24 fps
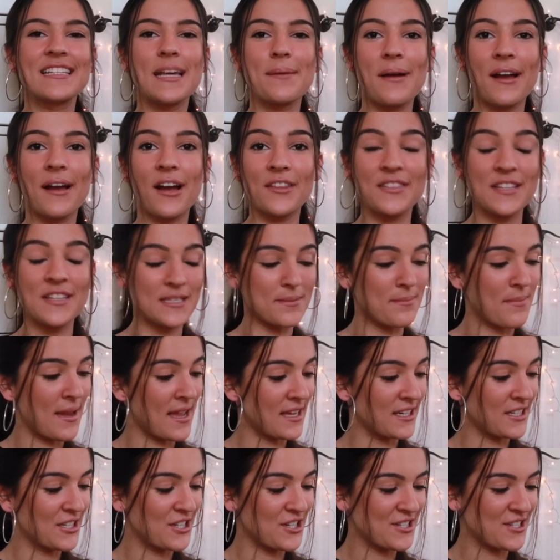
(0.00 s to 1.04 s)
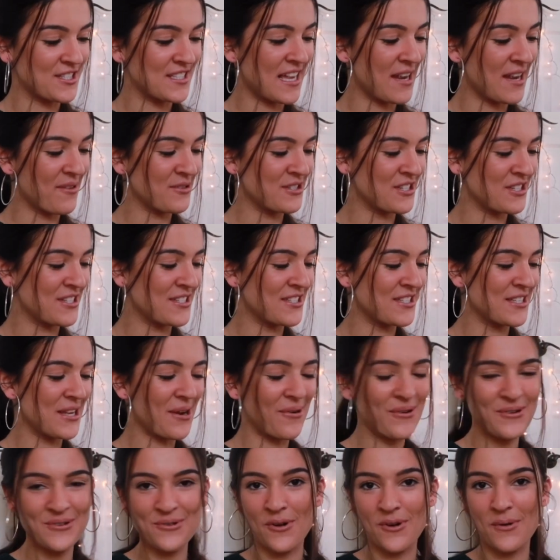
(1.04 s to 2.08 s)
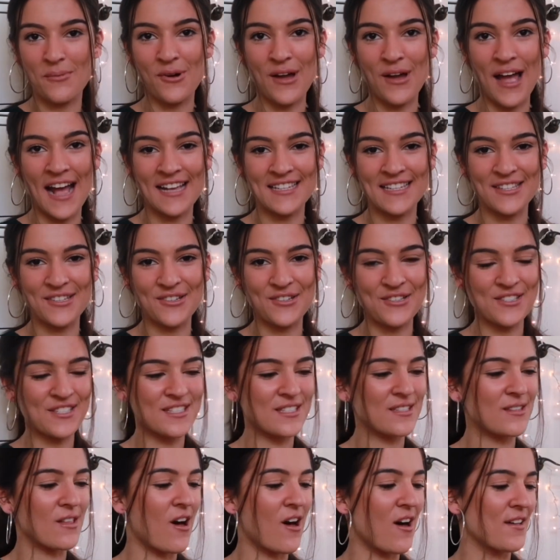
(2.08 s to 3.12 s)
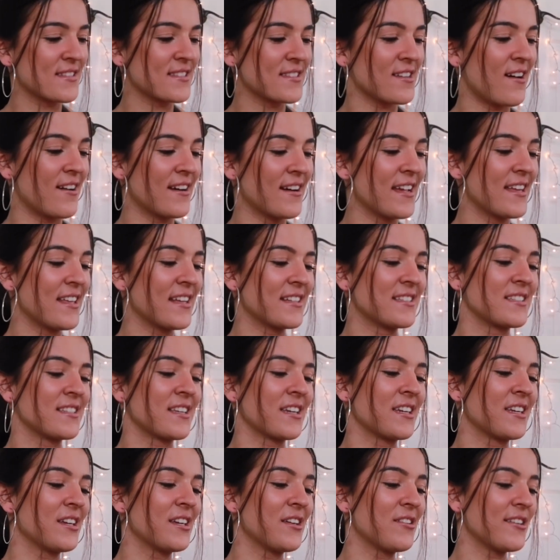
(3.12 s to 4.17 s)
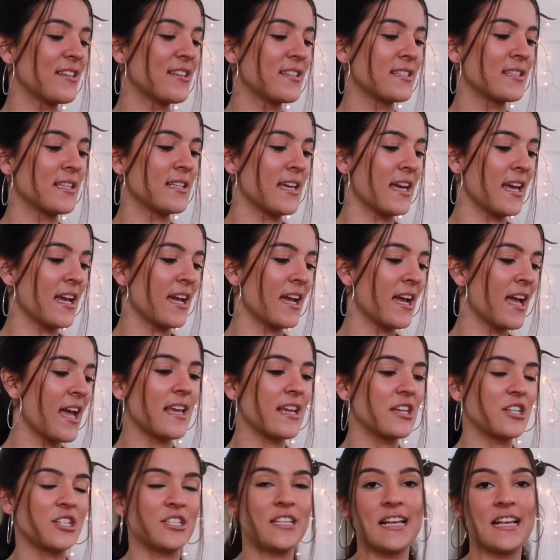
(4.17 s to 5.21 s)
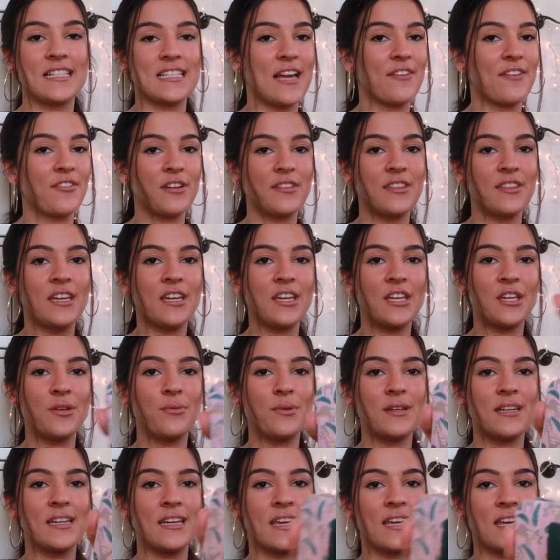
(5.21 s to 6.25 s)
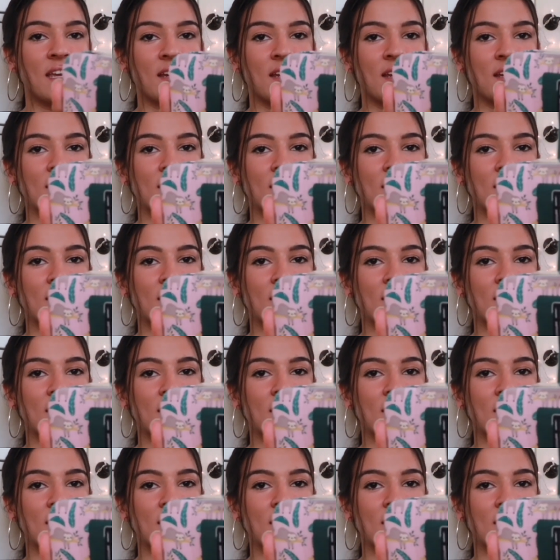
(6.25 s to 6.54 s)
up, I got this manicure set, which is so adorable. It has little sloths on it. It's the cutest thing. It just has everything you would need